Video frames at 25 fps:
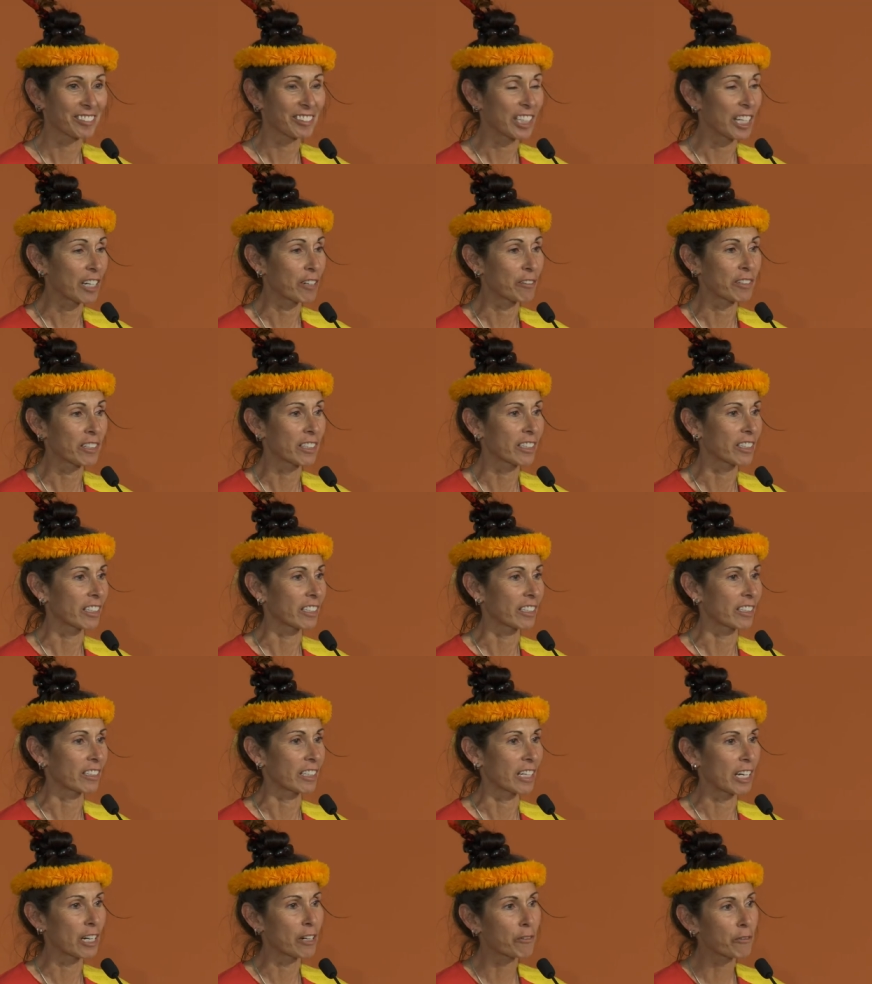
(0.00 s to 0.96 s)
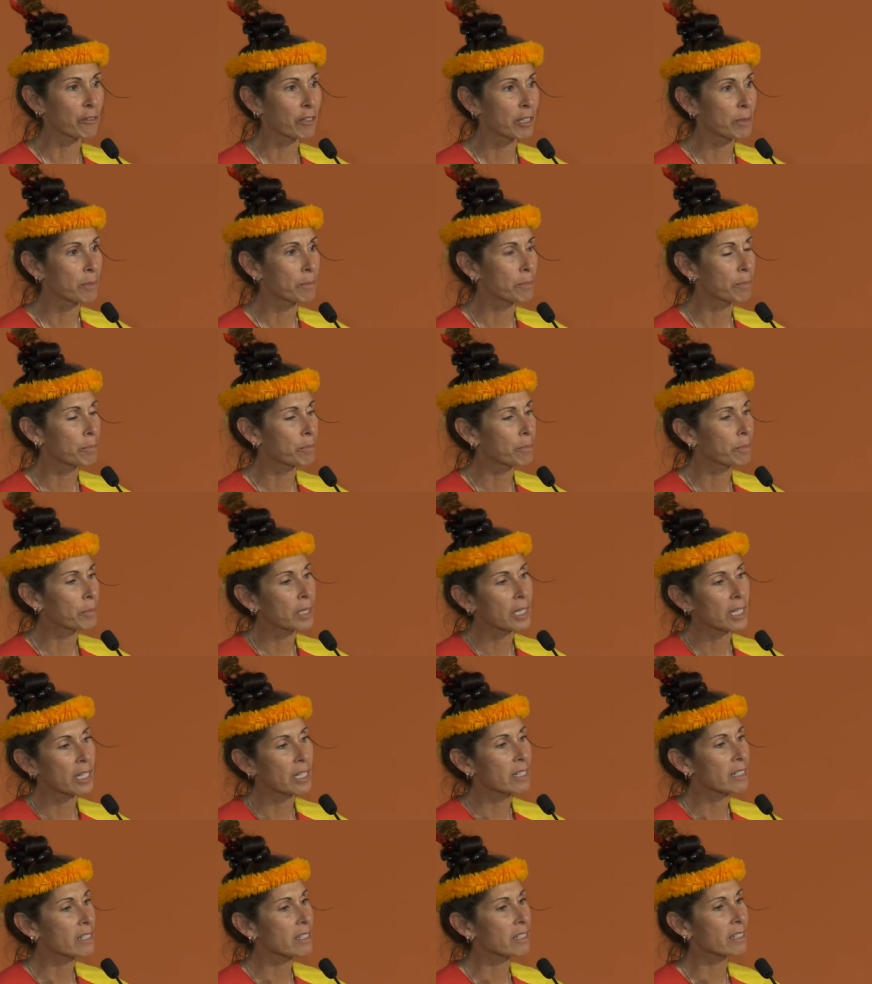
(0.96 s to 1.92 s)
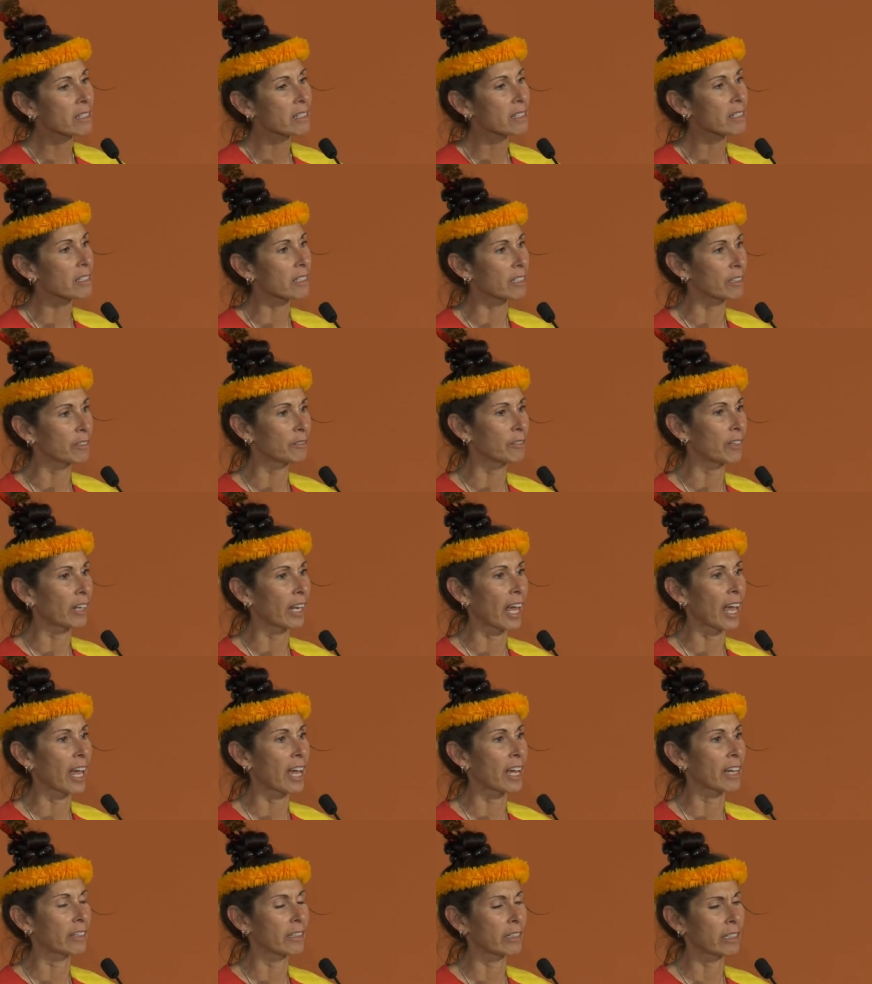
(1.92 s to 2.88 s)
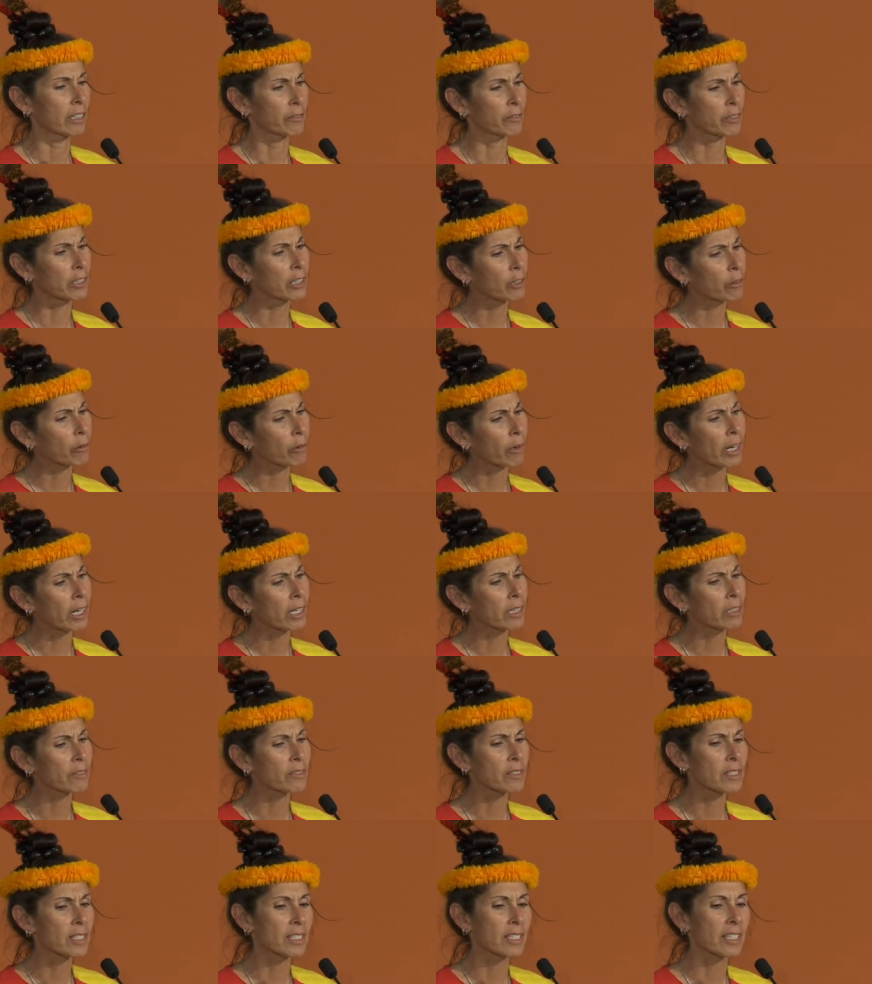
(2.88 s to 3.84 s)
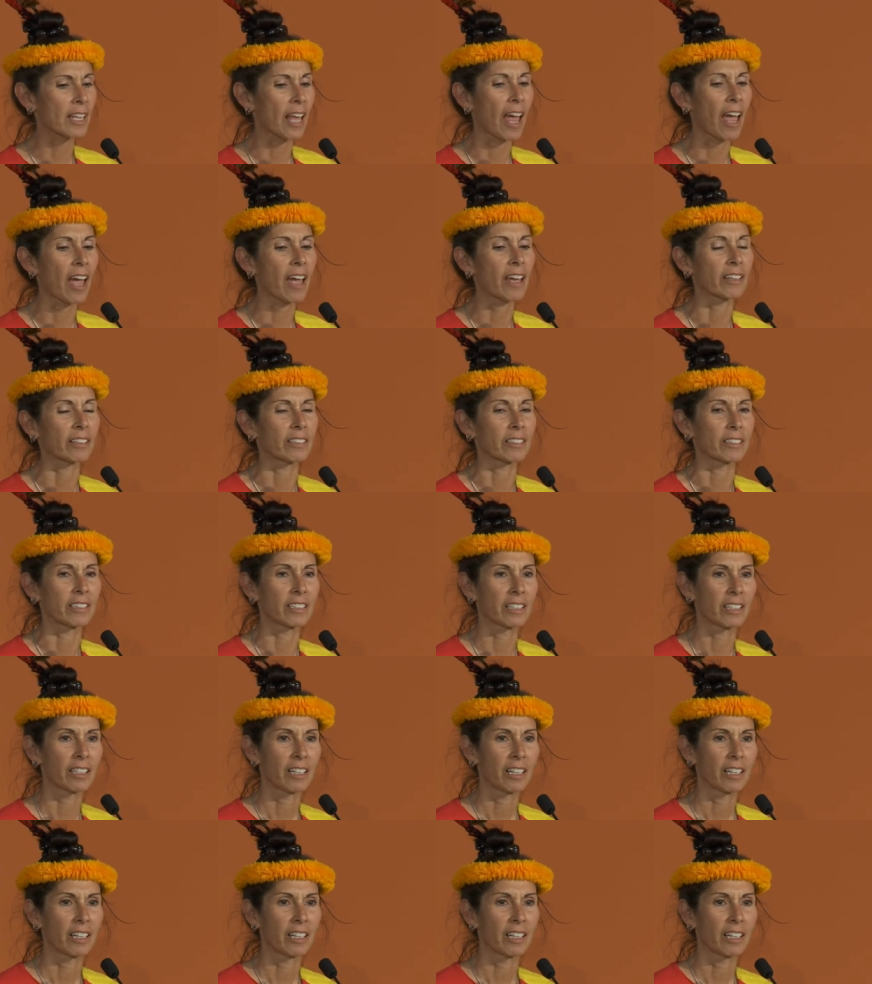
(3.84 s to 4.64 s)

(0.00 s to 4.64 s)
Everything, every piece of land, every grain of sand,